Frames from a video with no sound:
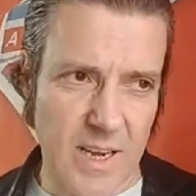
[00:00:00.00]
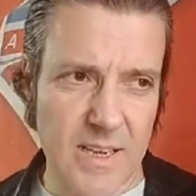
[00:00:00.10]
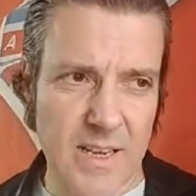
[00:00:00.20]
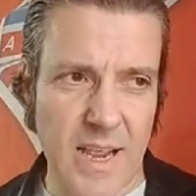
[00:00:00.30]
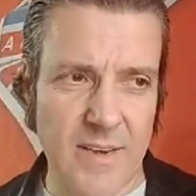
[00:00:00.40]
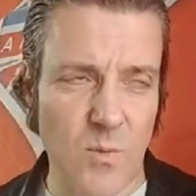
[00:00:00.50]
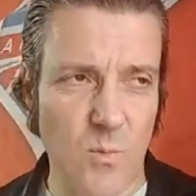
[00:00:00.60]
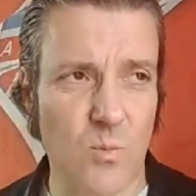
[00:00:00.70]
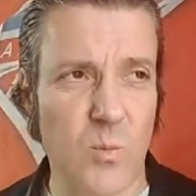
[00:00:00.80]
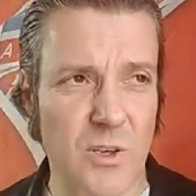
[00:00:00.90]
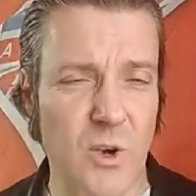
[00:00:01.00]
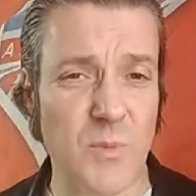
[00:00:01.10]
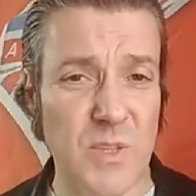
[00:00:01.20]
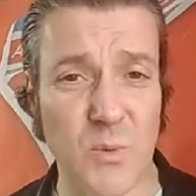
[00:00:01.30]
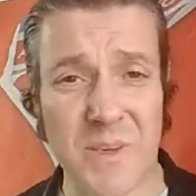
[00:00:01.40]
And we're going to
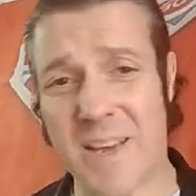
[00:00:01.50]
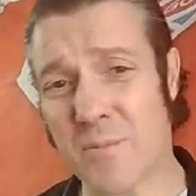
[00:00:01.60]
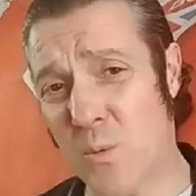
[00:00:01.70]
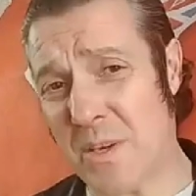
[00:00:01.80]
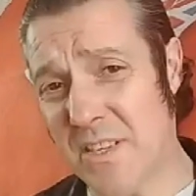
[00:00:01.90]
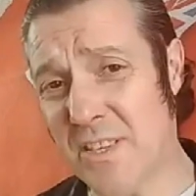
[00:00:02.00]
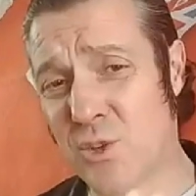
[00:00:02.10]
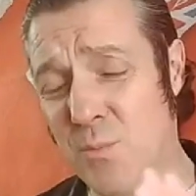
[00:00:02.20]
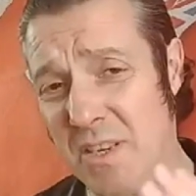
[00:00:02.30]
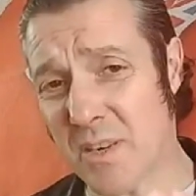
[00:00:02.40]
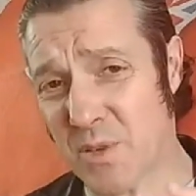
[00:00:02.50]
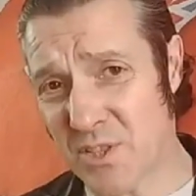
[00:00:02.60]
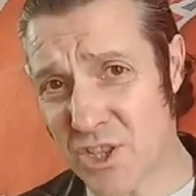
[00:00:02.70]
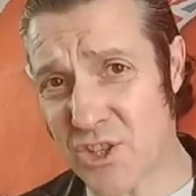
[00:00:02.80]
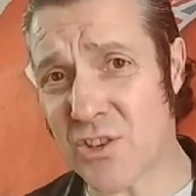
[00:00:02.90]
be doing that, but we need to be in a
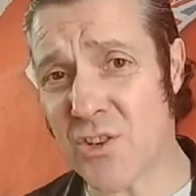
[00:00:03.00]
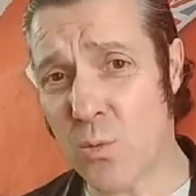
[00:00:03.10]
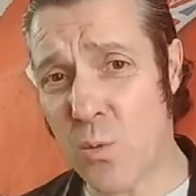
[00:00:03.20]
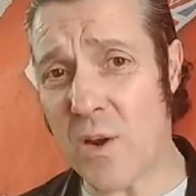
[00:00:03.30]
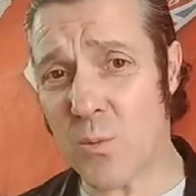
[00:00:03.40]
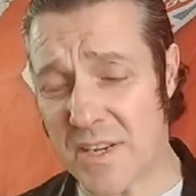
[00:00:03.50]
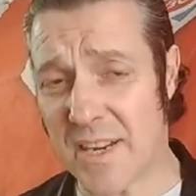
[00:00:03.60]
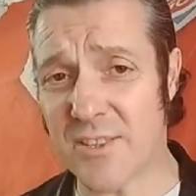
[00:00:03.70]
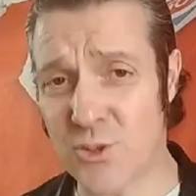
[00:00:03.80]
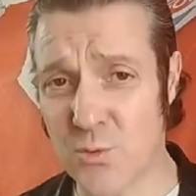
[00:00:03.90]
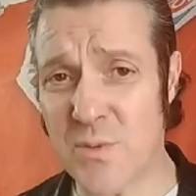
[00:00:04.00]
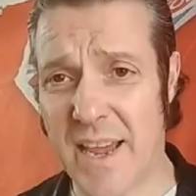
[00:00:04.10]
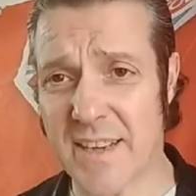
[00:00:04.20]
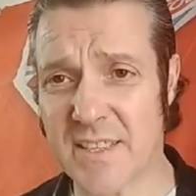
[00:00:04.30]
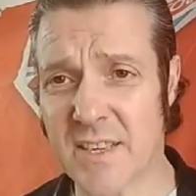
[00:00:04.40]
position where we can do
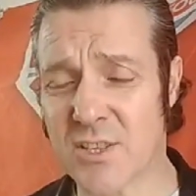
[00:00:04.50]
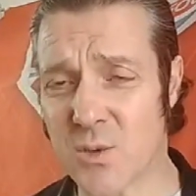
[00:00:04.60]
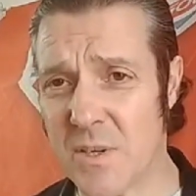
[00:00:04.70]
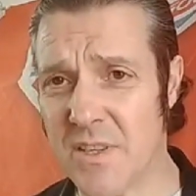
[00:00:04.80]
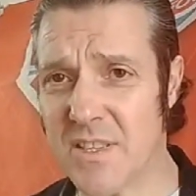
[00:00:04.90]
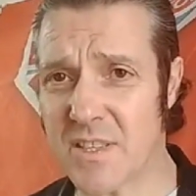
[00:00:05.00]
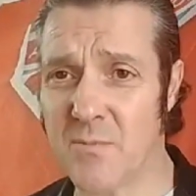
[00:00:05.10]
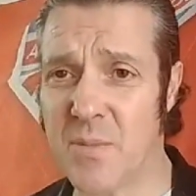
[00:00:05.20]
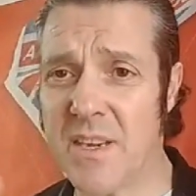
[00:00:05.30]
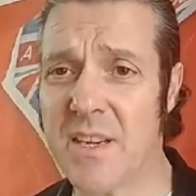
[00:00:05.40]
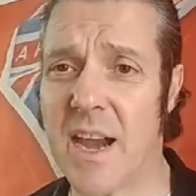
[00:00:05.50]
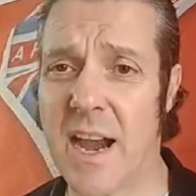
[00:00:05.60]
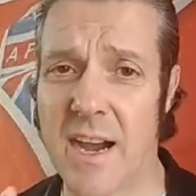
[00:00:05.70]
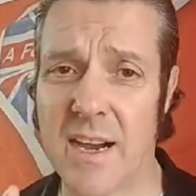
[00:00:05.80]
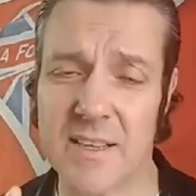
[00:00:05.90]
that. So we need as big
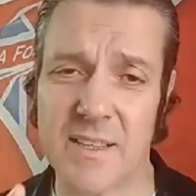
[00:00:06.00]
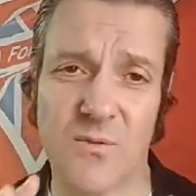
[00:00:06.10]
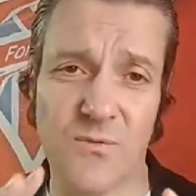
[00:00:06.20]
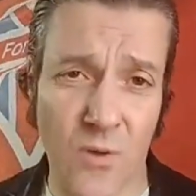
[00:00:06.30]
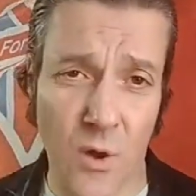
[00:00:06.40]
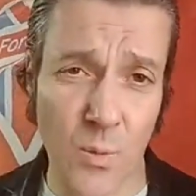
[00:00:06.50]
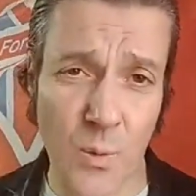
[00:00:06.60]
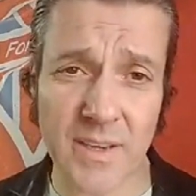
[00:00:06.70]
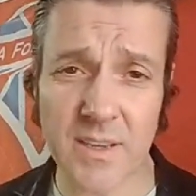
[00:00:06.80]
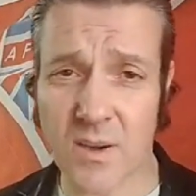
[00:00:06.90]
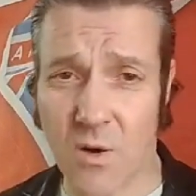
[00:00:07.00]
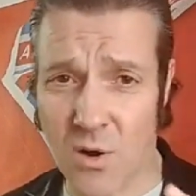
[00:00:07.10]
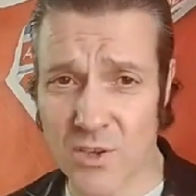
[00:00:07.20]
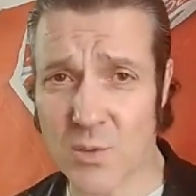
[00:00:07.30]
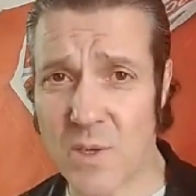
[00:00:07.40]
a following
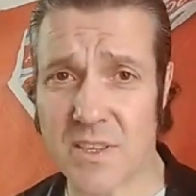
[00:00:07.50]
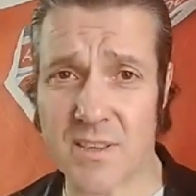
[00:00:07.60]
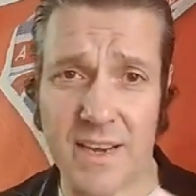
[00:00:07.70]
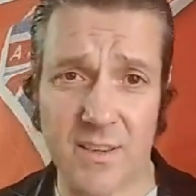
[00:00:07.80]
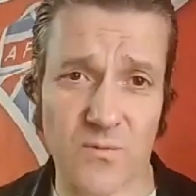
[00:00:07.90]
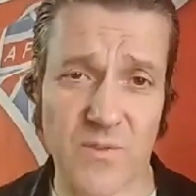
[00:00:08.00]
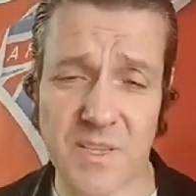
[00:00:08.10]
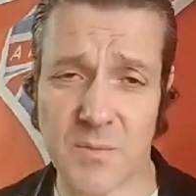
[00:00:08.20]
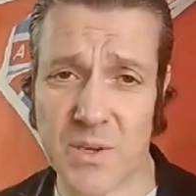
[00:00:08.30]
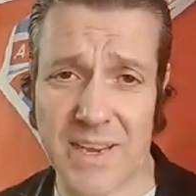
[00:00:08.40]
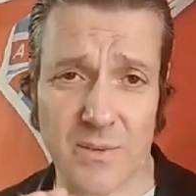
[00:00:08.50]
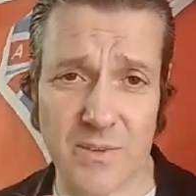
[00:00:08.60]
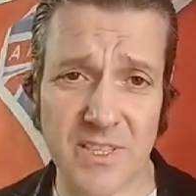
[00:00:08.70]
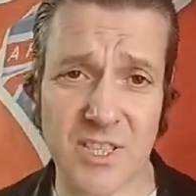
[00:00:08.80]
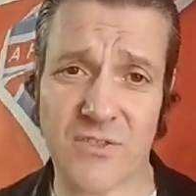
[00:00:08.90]
on Twitter and on Facebook and on
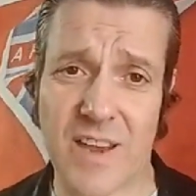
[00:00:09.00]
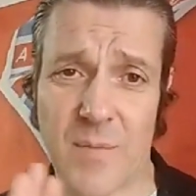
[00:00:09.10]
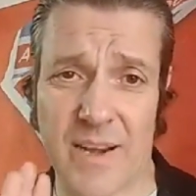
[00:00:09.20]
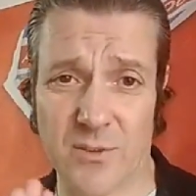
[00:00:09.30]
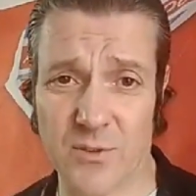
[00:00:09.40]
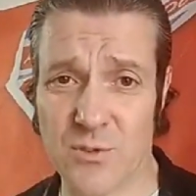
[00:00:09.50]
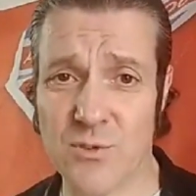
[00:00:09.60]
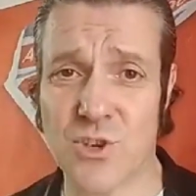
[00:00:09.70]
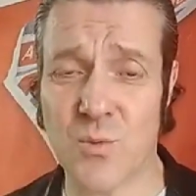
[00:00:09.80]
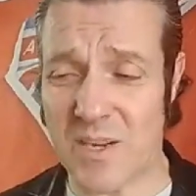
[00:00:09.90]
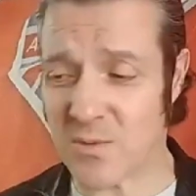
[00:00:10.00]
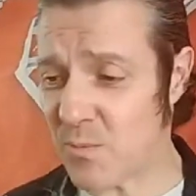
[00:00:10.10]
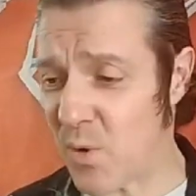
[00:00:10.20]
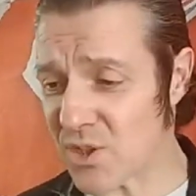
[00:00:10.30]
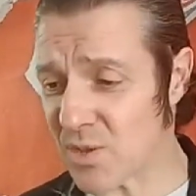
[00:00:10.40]
Instagram and on YouTube as we
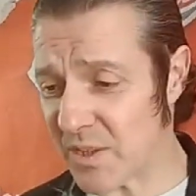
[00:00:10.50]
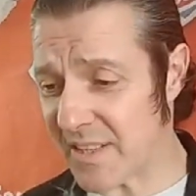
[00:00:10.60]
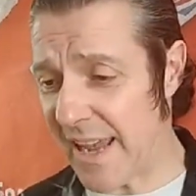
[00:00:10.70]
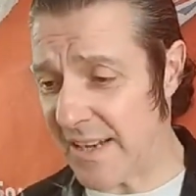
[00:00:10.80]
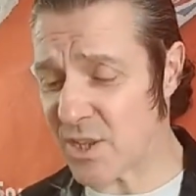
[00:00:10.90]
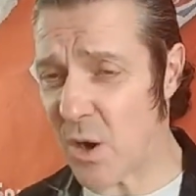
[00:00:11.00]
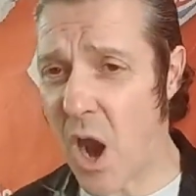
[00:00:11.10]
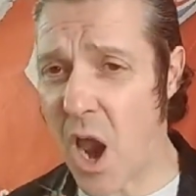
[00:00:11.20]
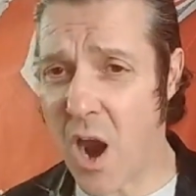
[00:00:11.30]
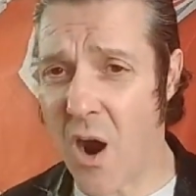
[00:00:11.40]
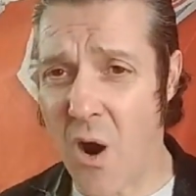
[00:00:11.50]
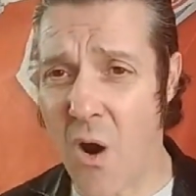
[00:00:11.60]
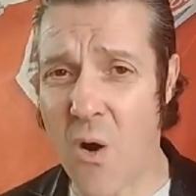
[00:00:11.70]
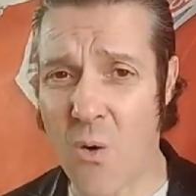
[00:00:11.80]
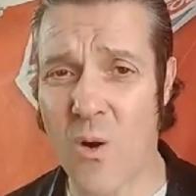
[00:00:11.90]
possibly can. So all